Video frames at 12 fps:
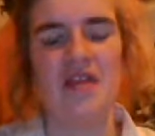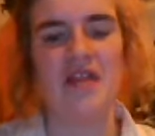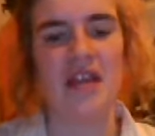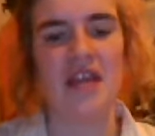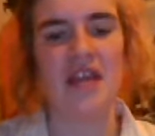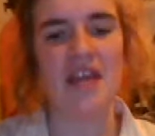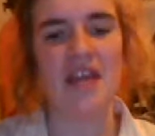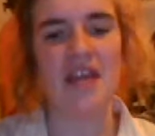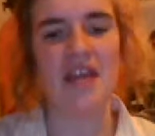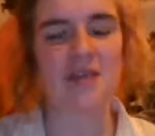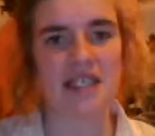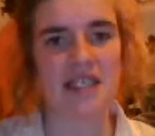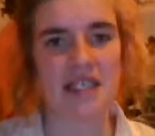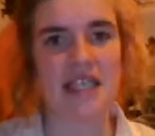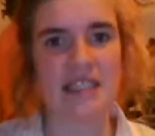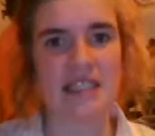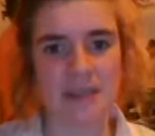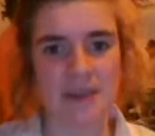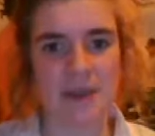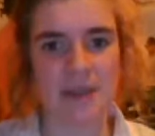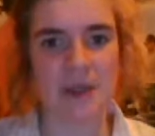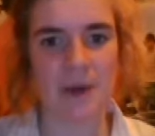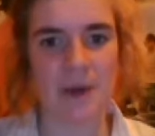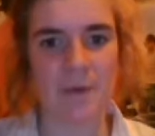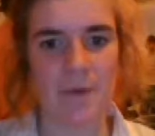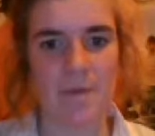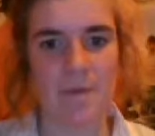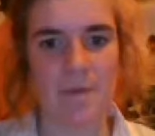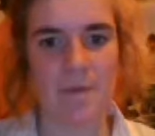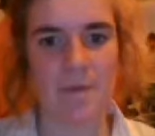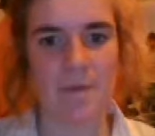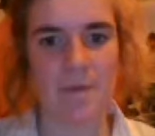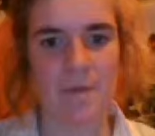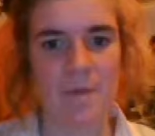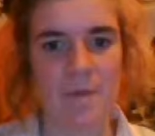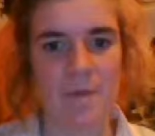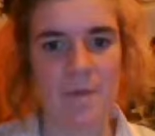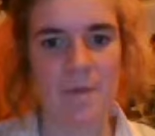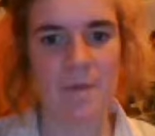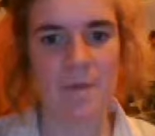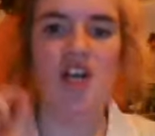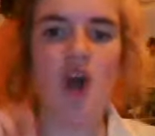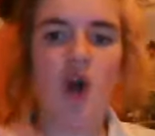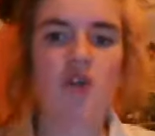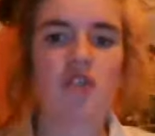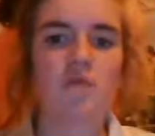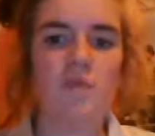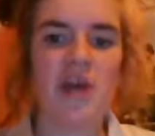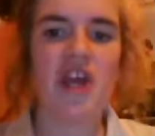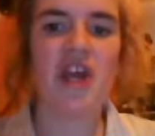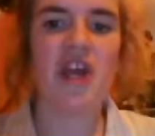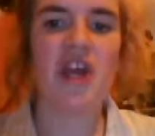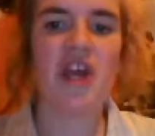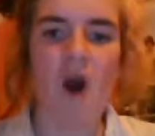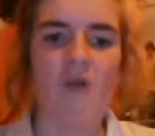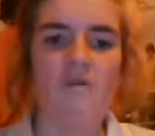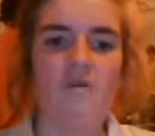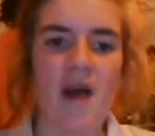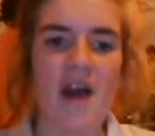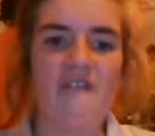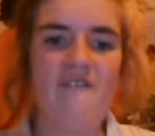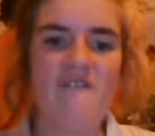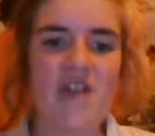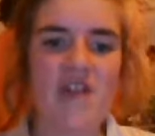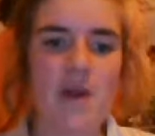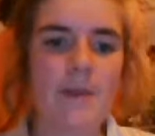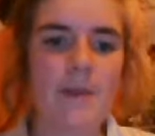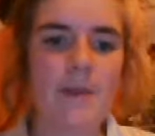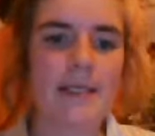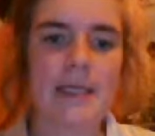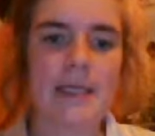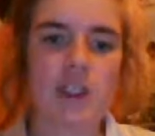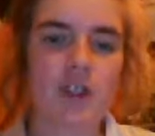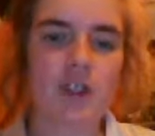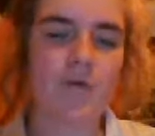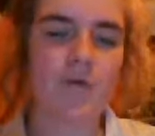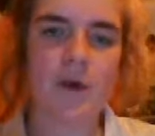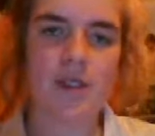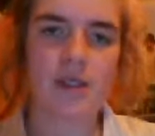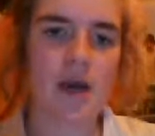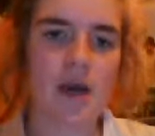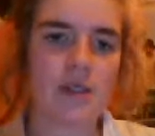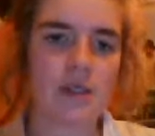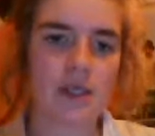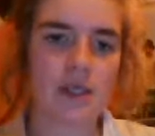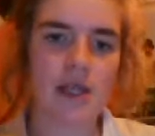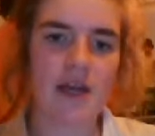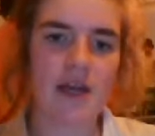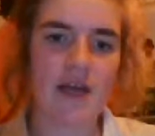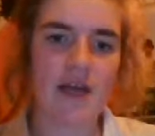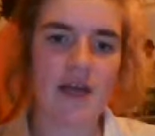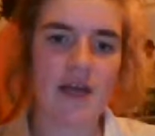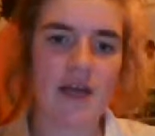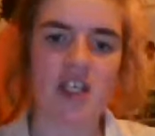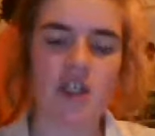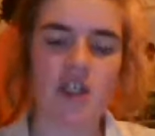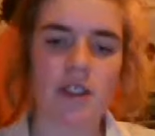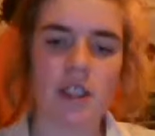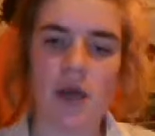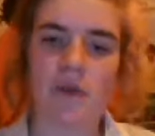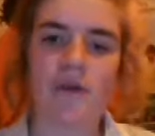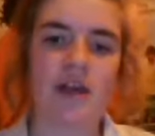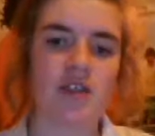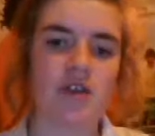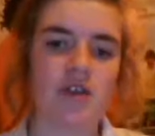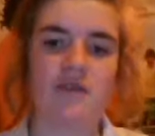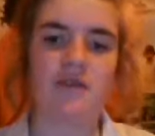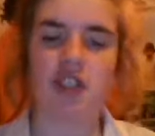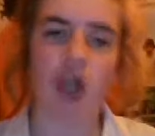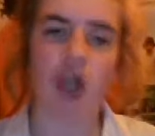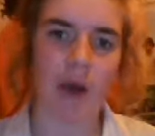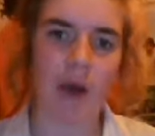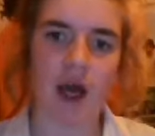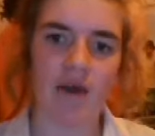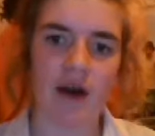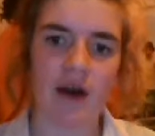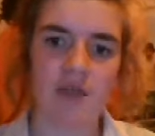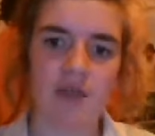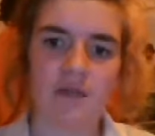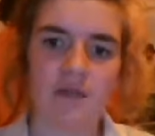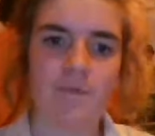Then there was the next episode that knocked me off my feet with such a force I was left sobbing into a tub of ice cream for 2.5 hours.